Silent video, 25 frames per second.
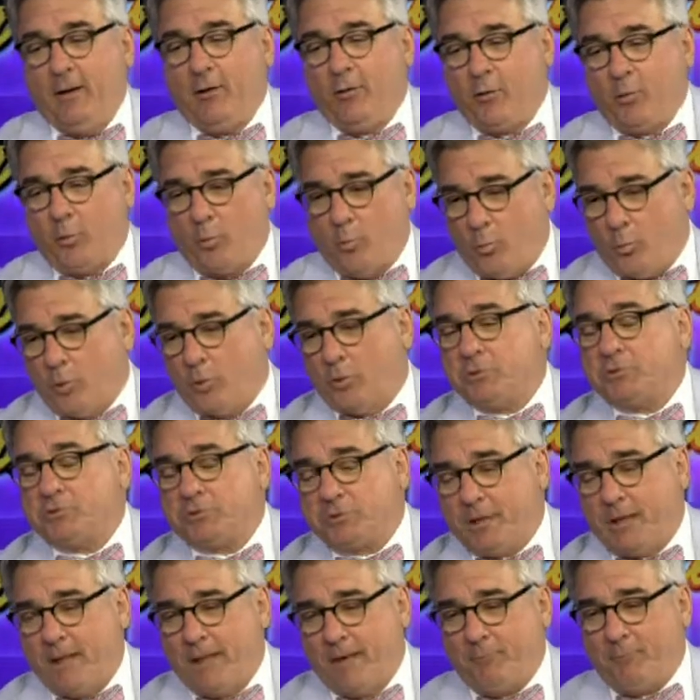the
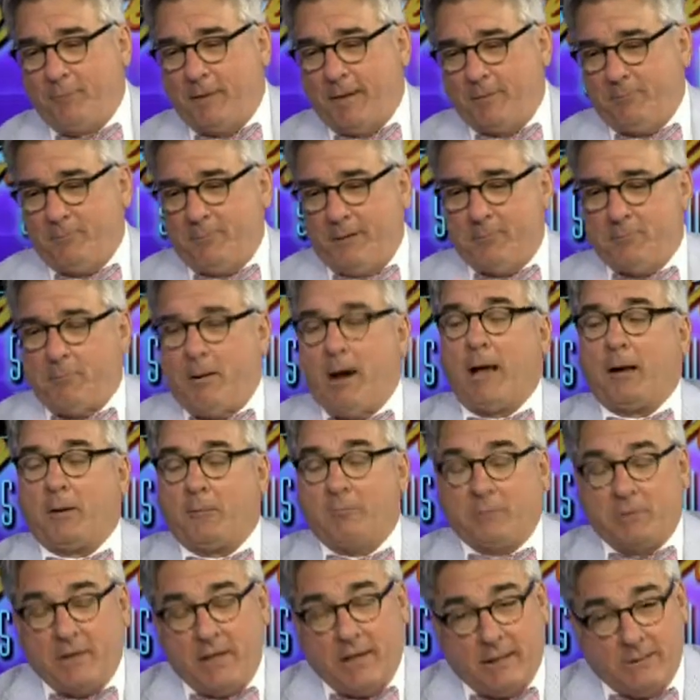worst. I have my, my
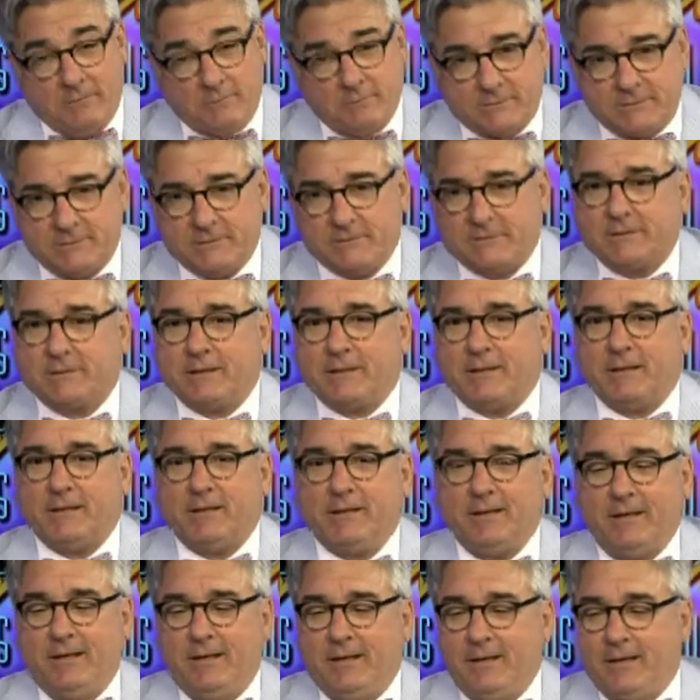bottom 10, which is the
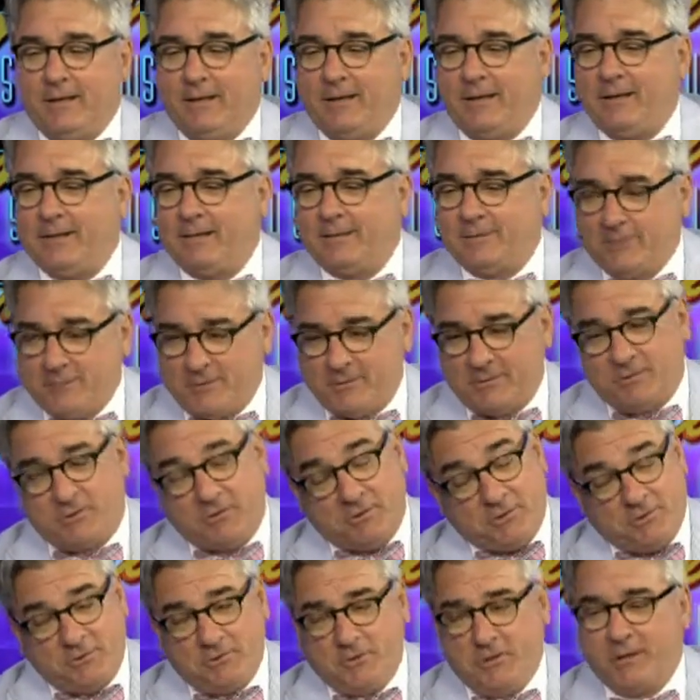uh, which
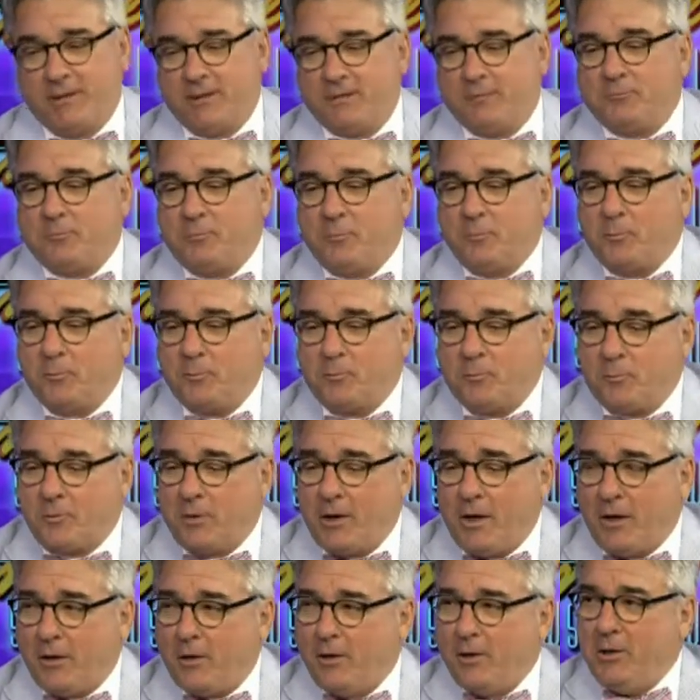is. Uh, oh, maybe
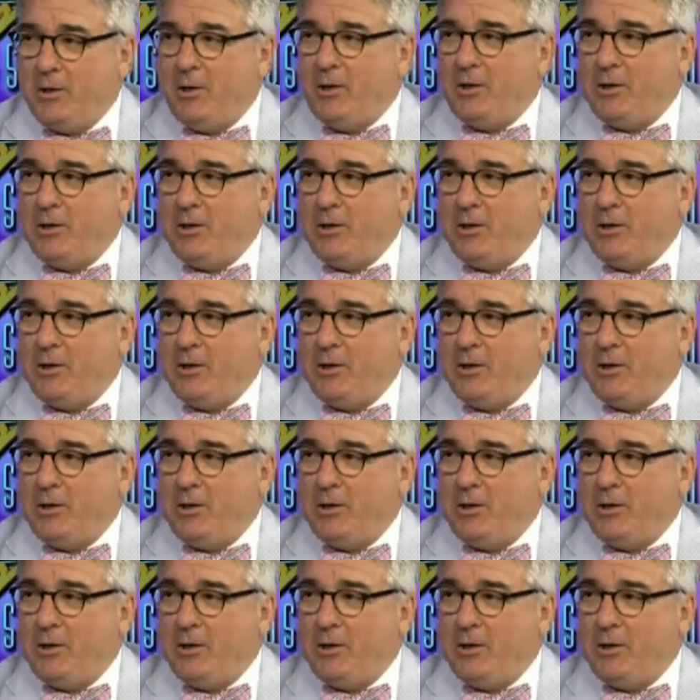kind, we can talk